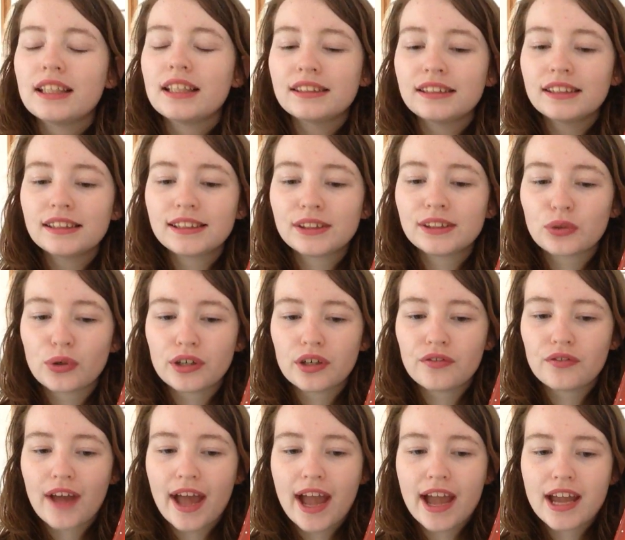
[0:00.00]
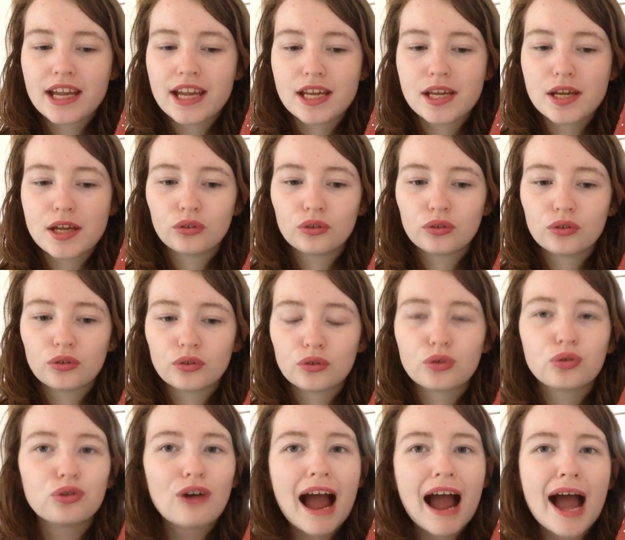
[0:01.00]
This is sort of a
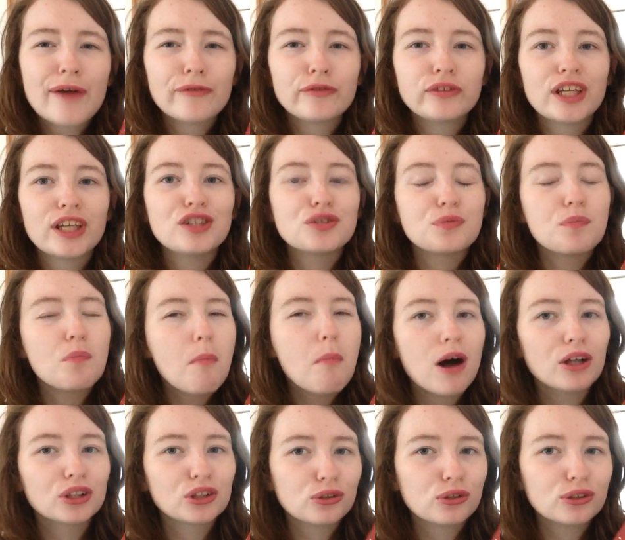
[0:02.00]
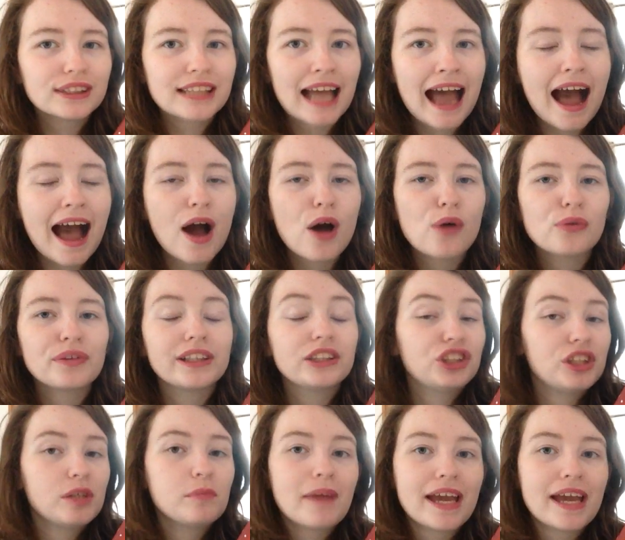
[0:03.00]
crafted model town that
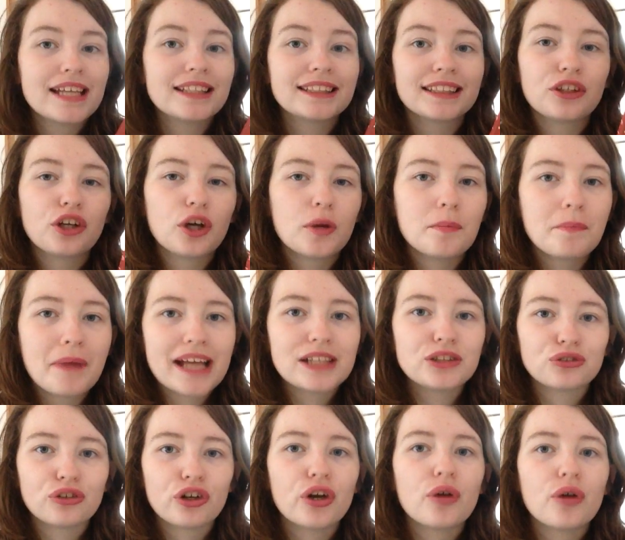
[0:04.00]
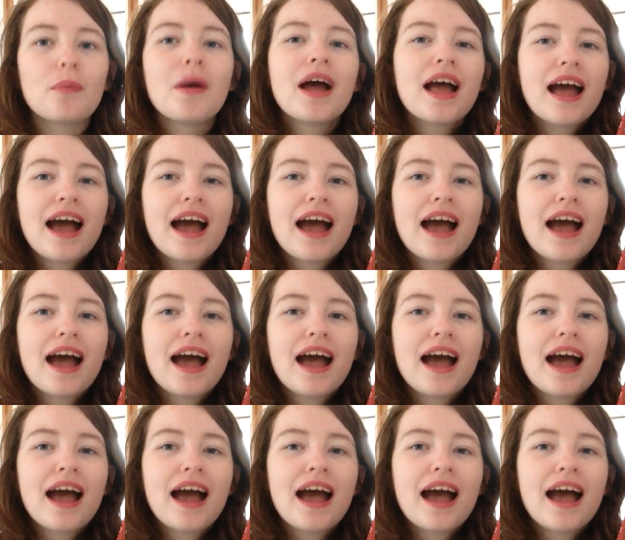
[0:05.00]
she makes in her bedroom